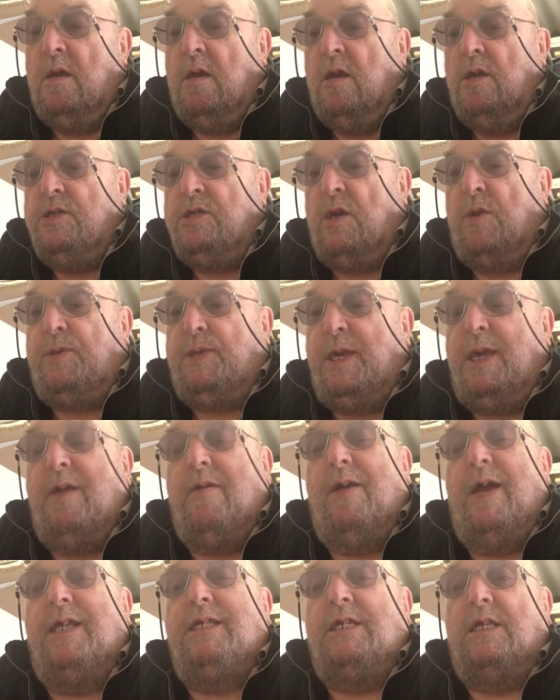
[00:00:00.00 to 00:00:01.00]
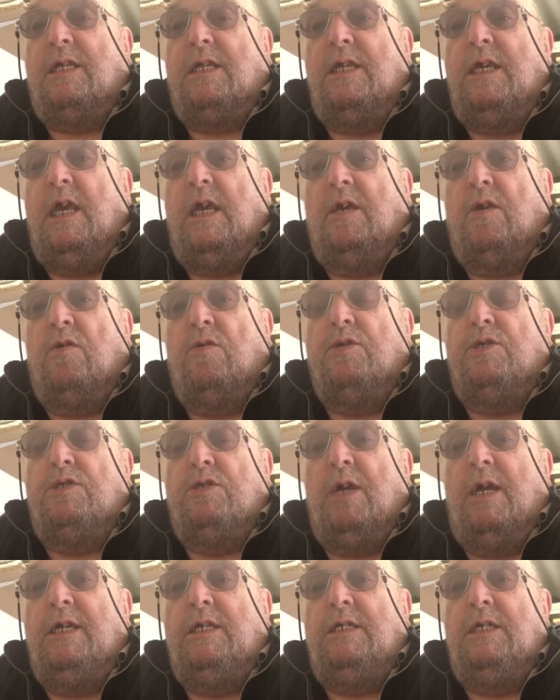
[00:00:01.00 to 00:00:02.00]
So theoretically you could
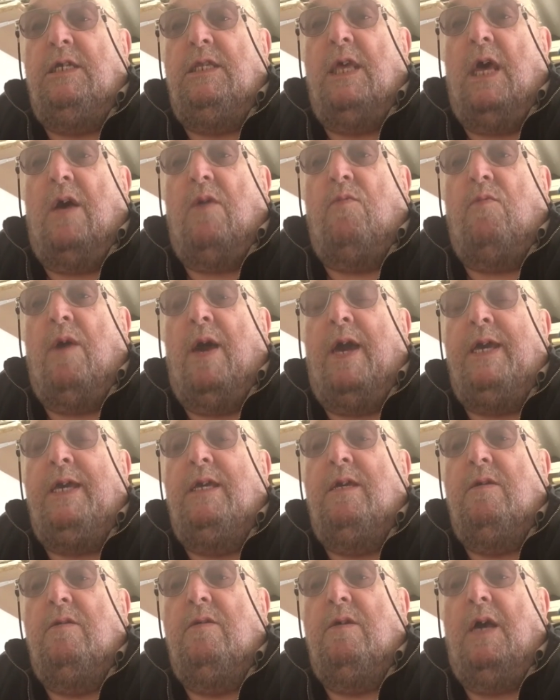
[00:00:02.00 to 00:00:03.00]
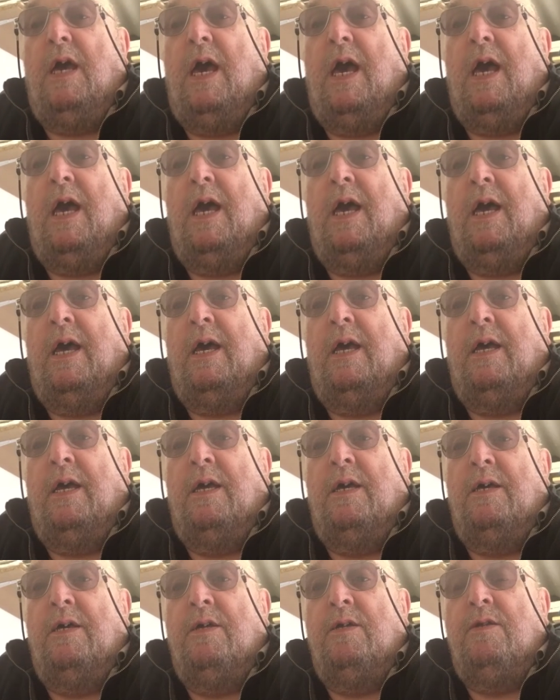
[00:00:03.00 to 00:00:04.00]
trace it that way,
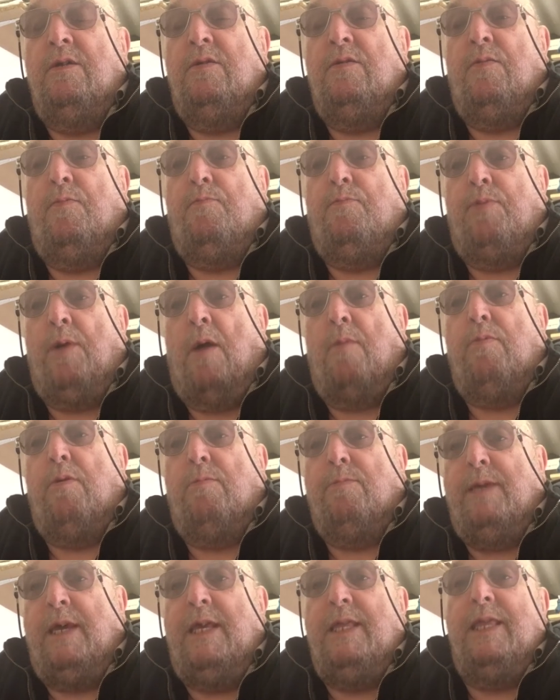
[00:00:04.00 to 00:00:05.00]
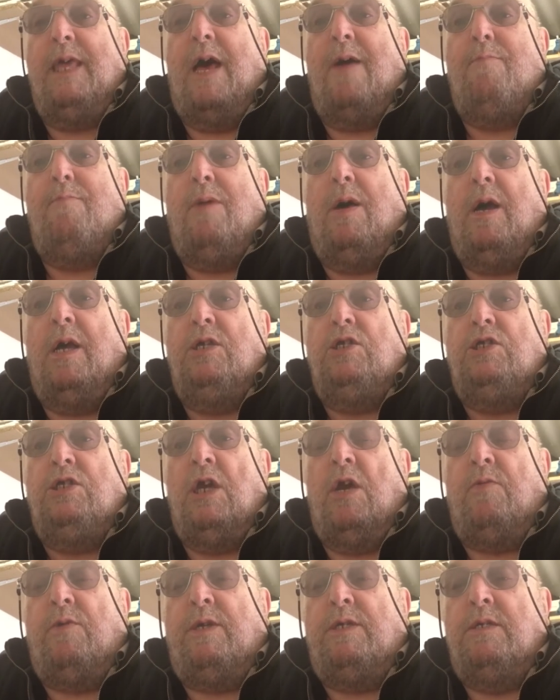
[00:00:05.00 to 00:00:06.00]
and probably that might
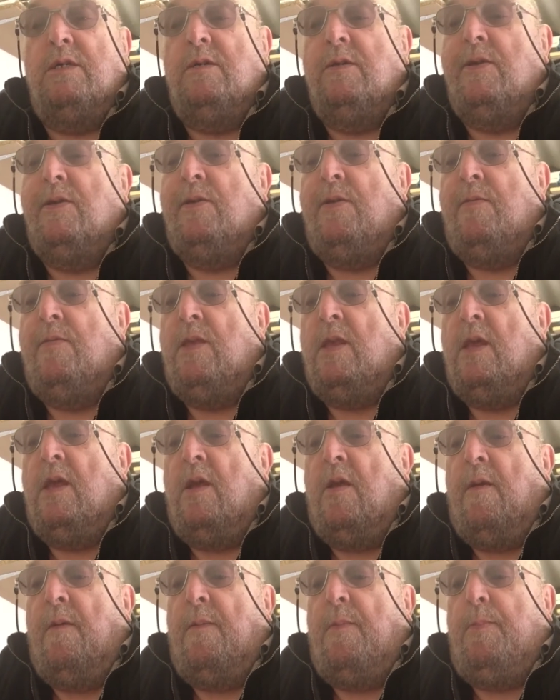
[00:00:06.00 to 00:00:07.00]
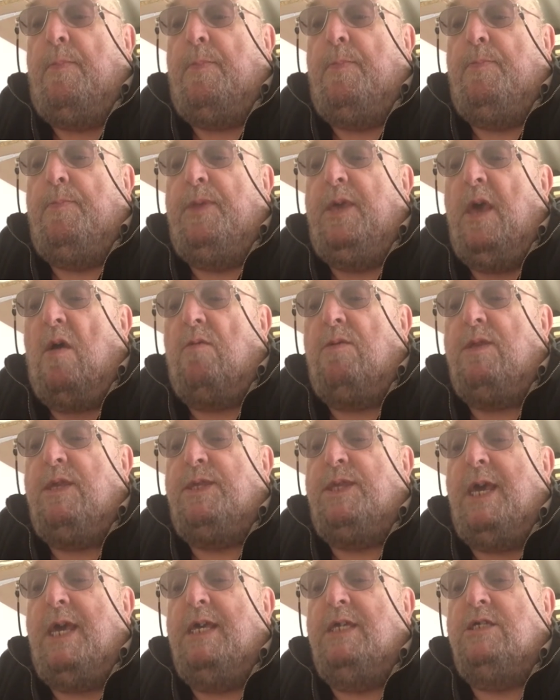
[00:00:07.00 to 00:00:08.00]
show it. The only
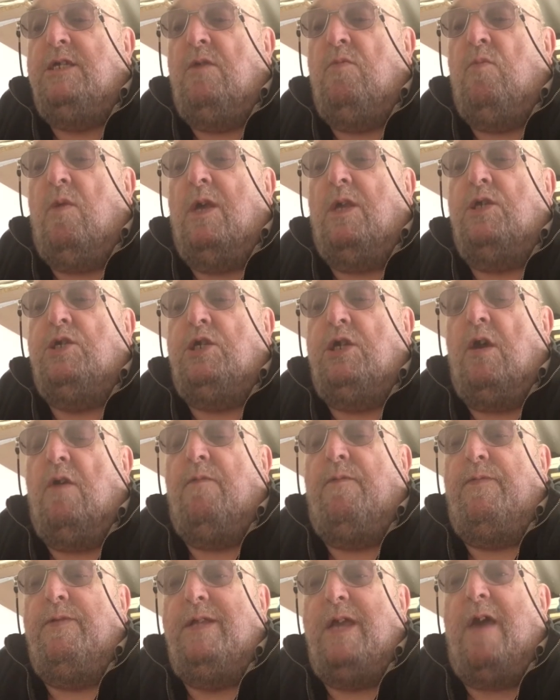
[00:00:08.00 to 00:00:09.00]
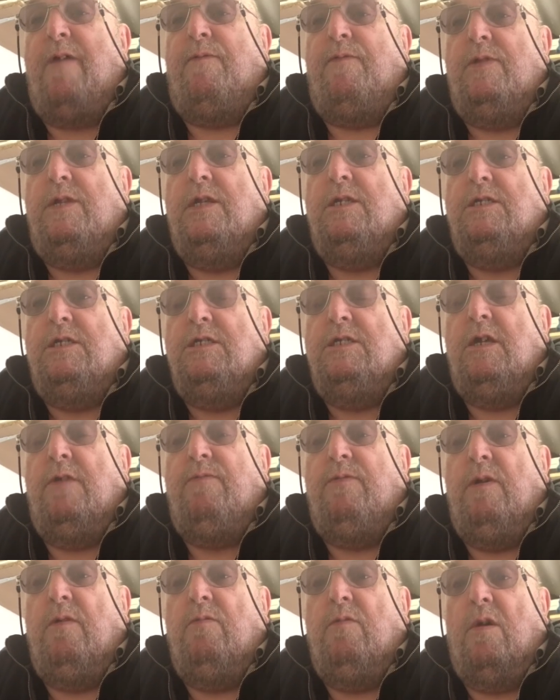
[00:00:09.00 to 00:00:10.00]
thing is it will show for definite as
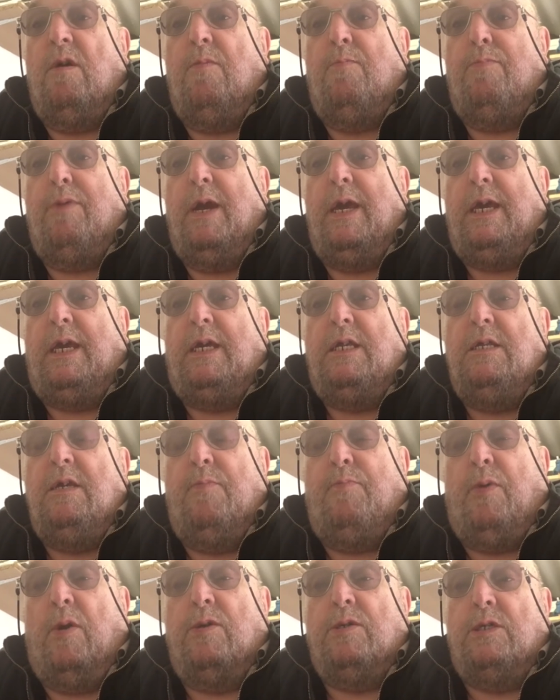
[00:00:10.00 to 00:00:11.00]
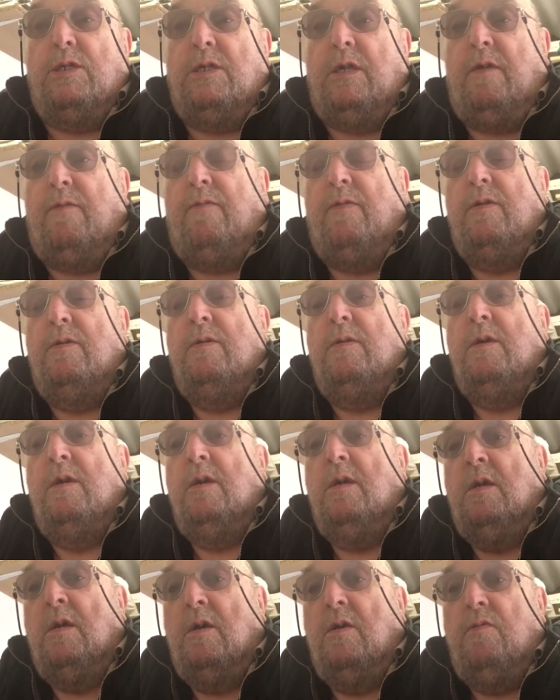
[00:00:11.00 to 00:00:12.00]
if you've got a break in your positive
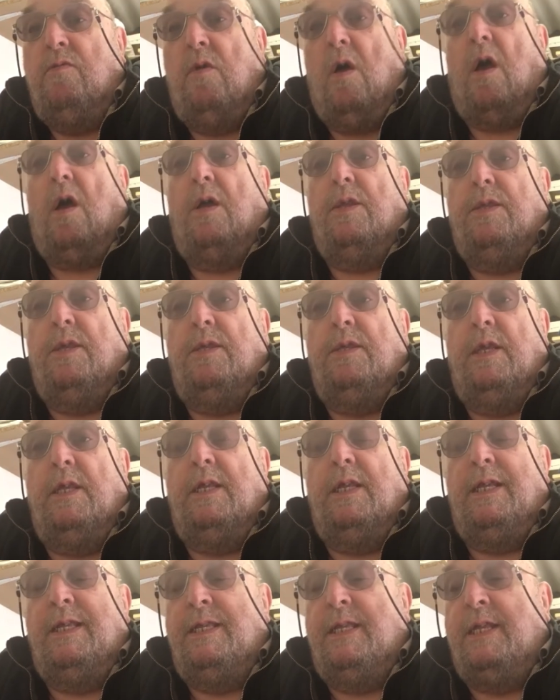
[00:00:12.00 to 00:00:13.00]
rather than in the